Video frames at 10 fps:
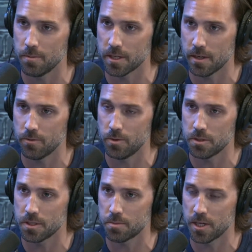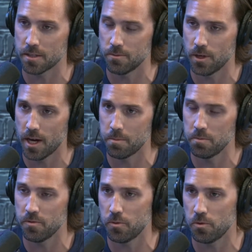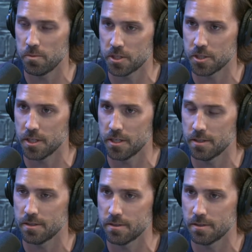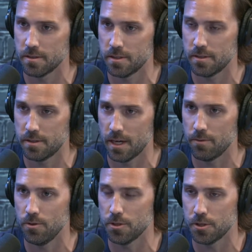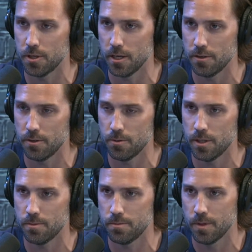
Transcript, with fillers: like everyone suspected would happen before Michigan got really good out of nowhere.